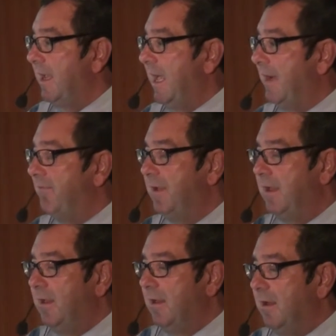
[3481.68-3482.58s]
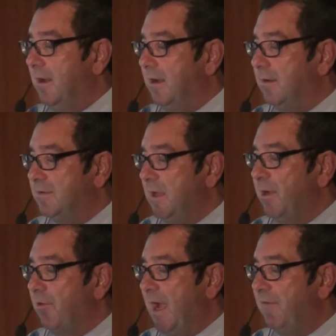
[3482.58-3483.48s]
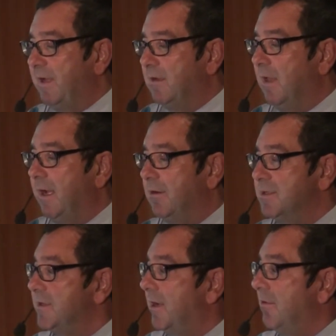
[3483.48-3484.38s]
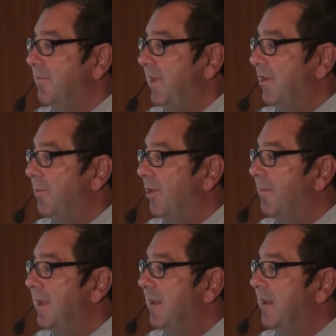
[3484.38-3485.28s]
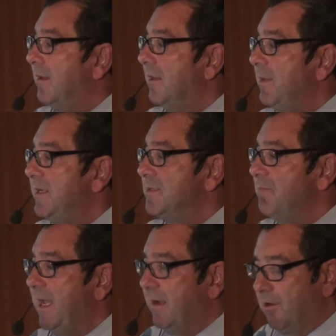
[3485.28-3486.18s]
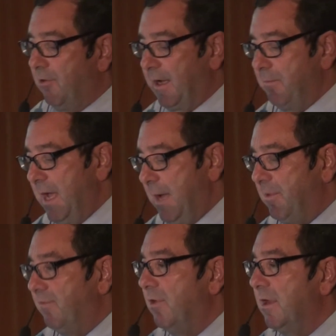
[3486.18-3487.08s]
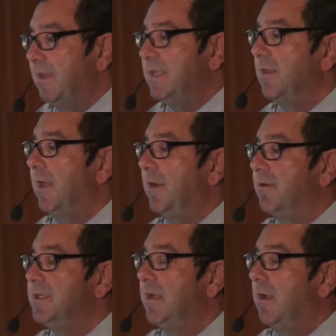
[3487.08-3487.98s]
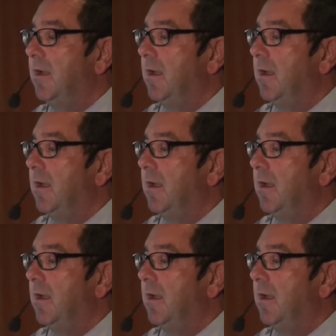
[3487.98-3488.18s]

I have, demographic layers that are available. Let me just make a quick map of one of these layers.